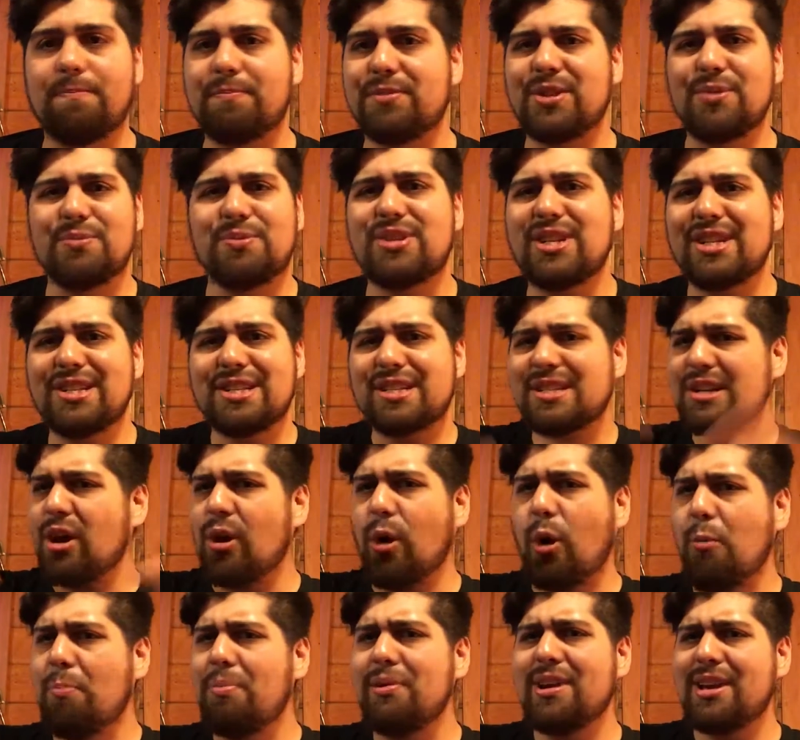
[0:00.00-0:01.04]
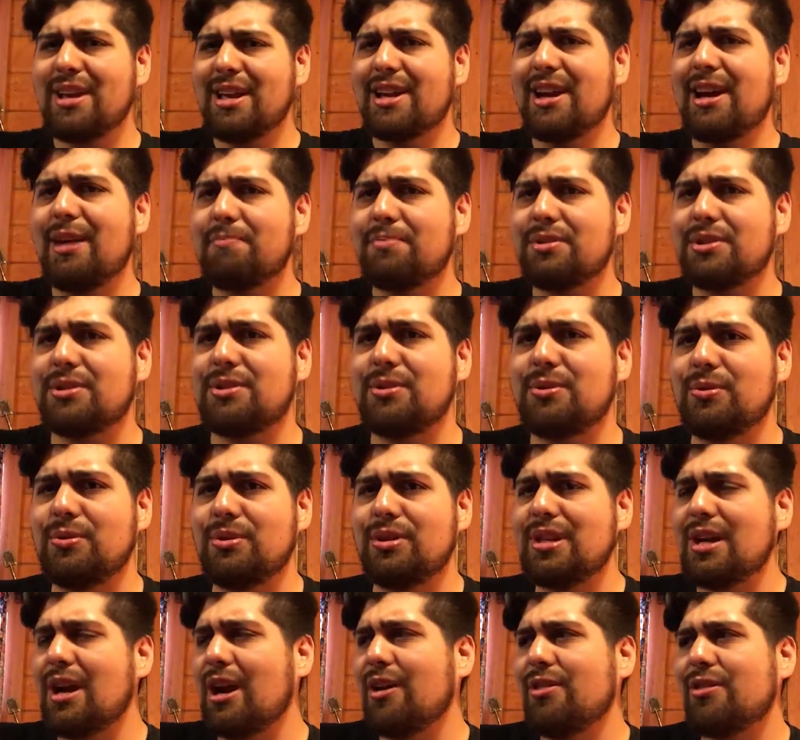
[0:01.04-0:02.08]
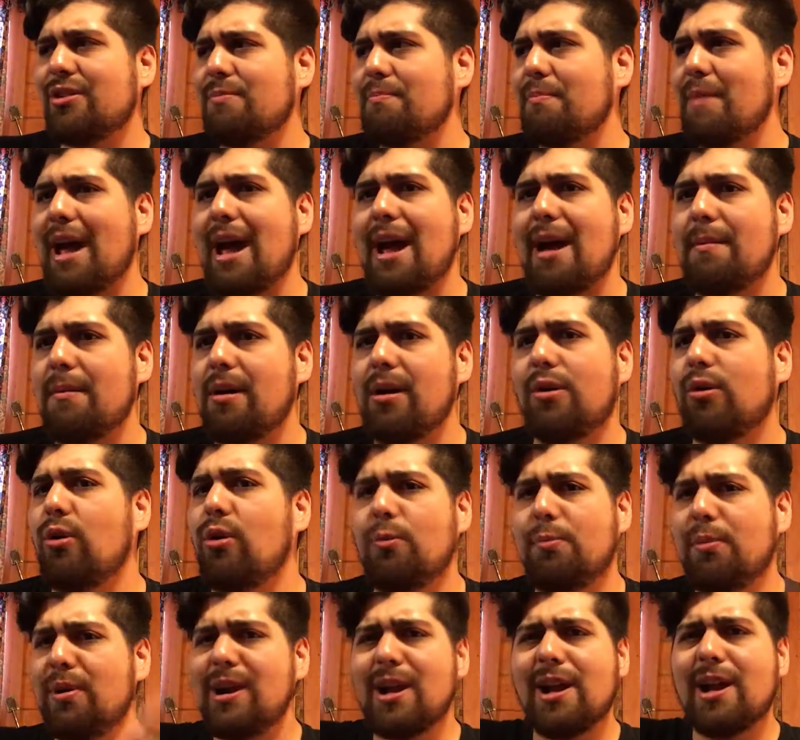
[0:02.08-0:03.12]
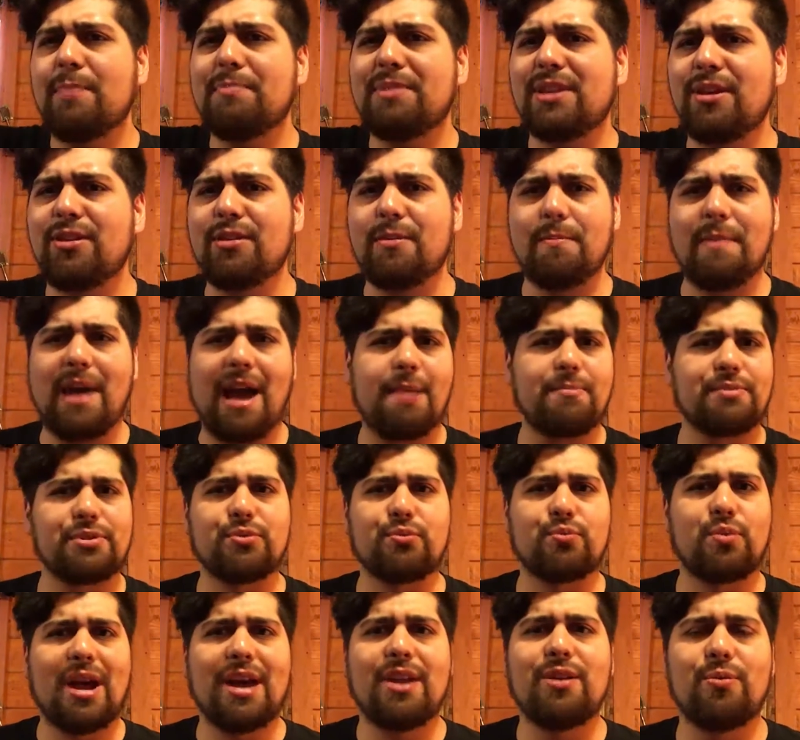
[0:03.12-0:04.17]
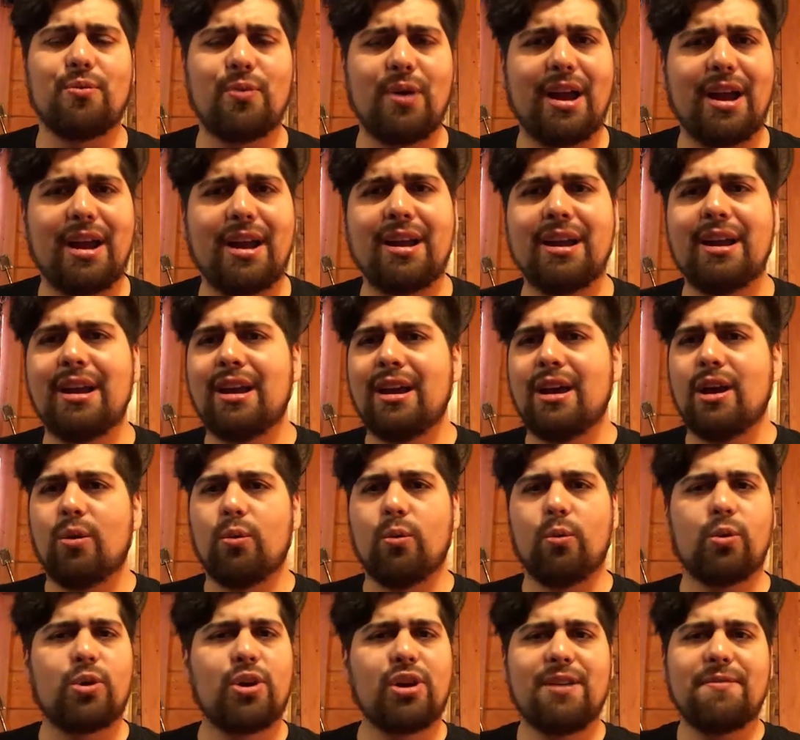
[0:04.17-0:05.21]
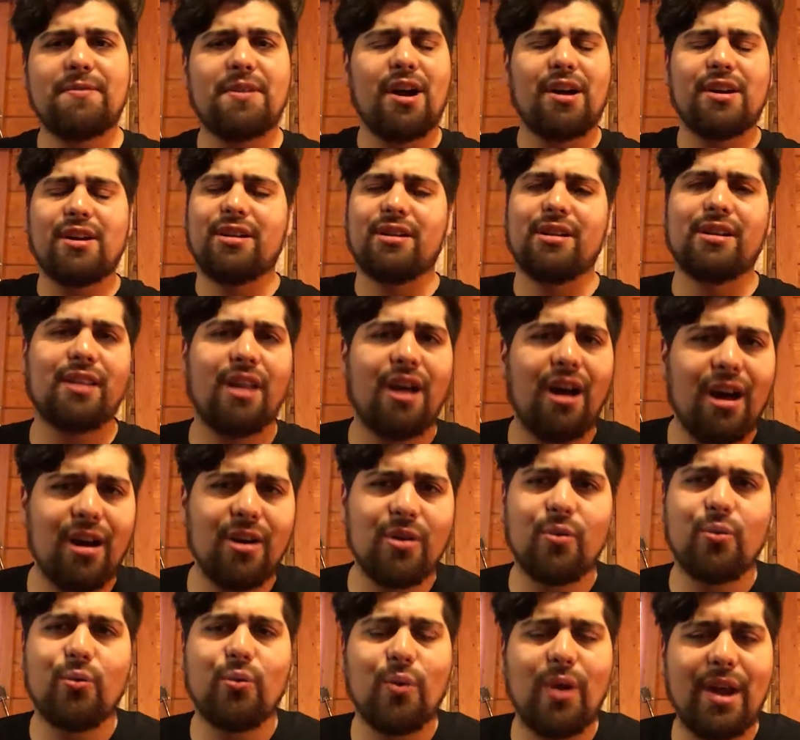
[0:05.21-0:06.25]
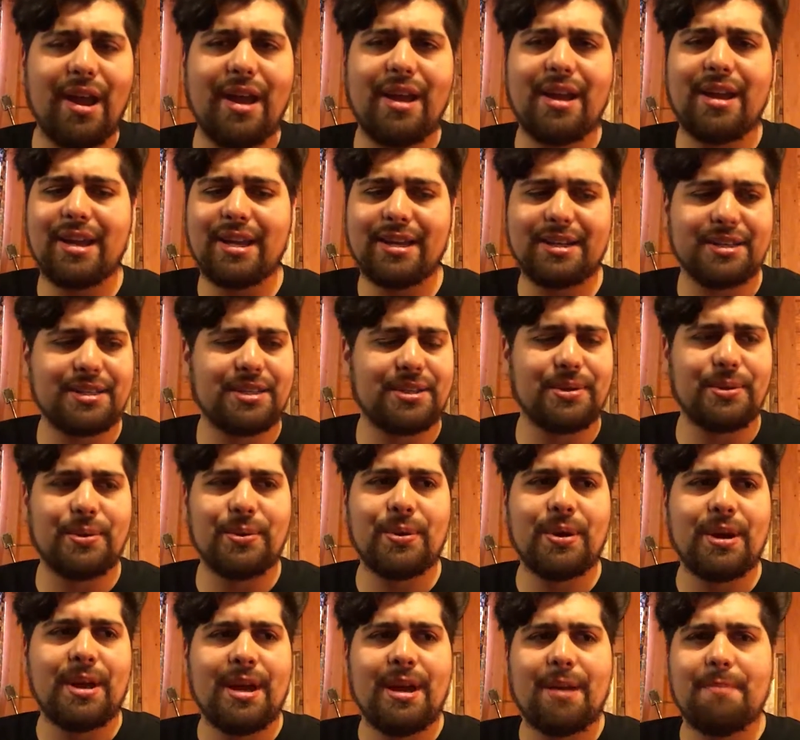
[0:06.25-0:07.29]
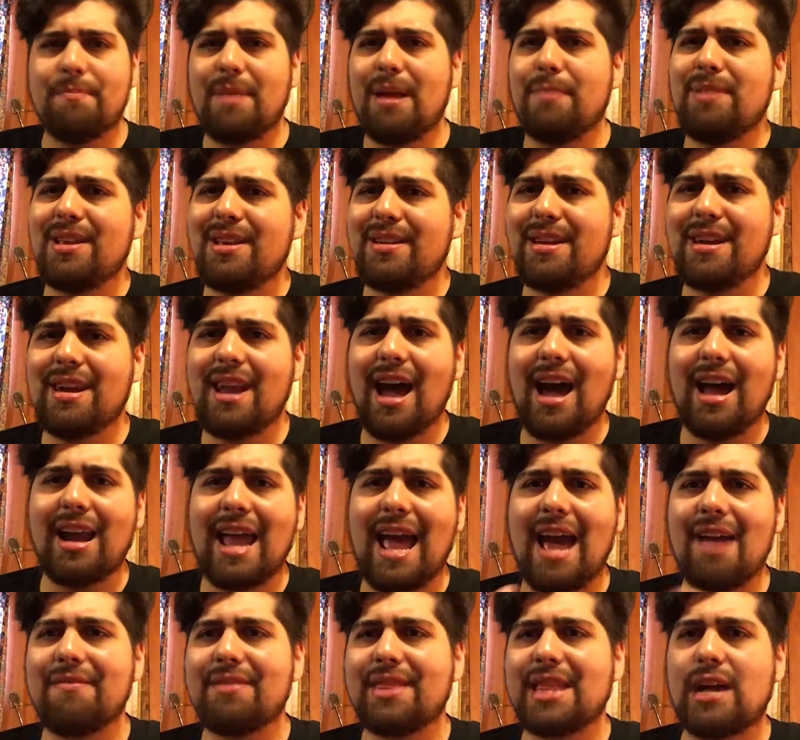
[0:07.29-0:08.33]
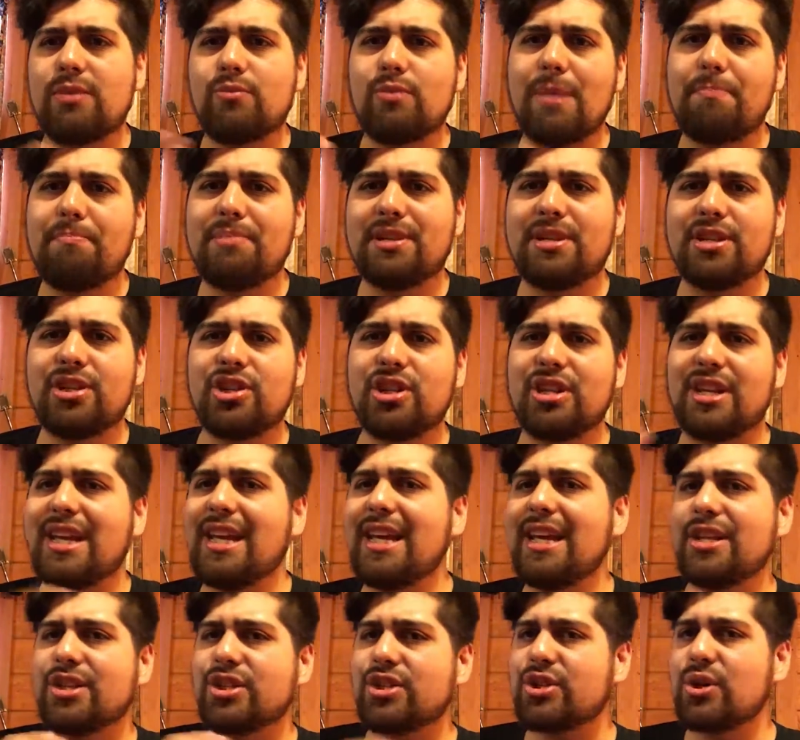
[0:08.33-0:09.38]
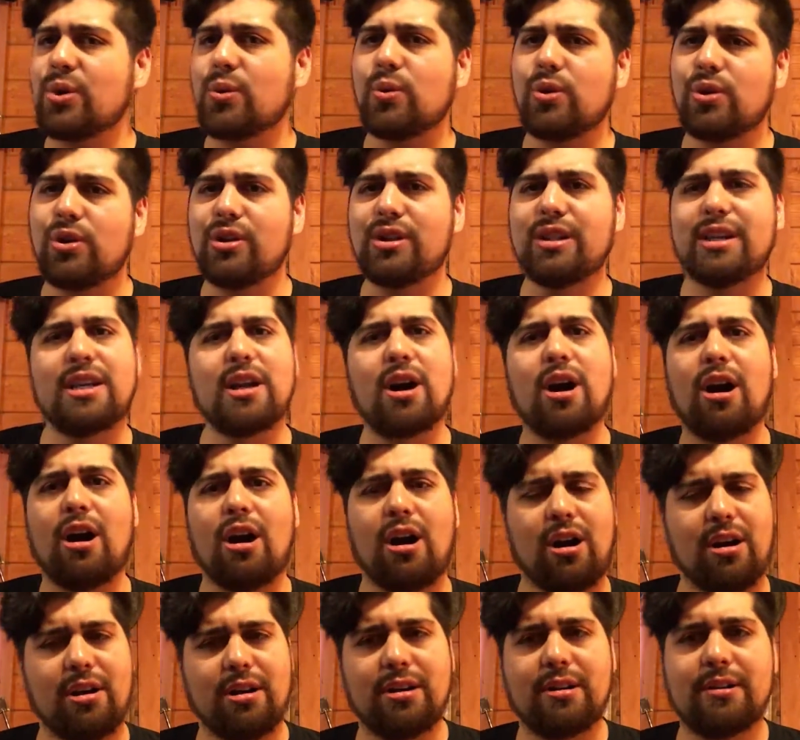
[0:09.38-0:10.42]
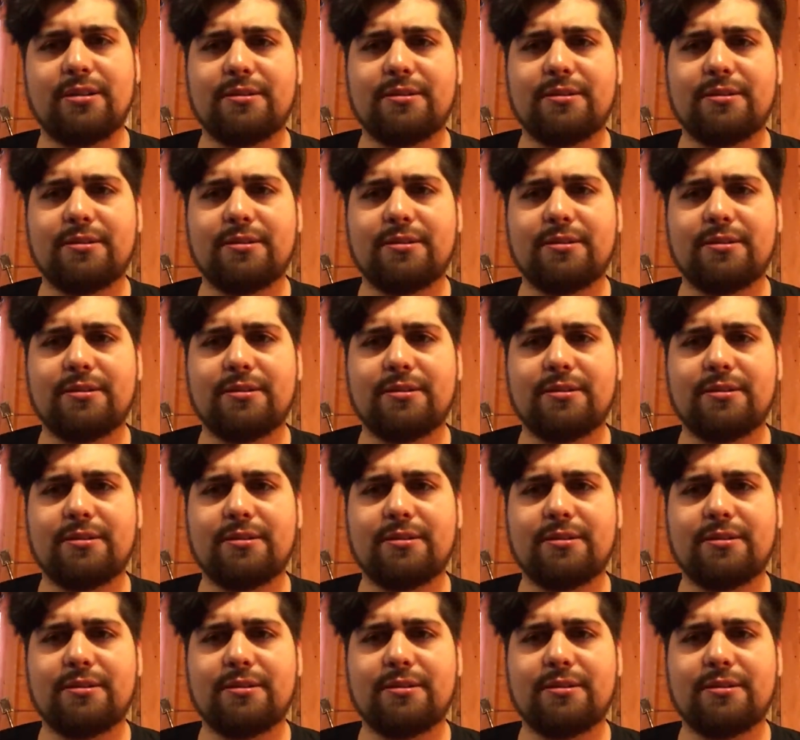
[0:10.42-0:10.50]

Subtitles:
So just opening it up to the other opening up the other maps right away could have gone a long way into maybe not having that repetition hit so early on.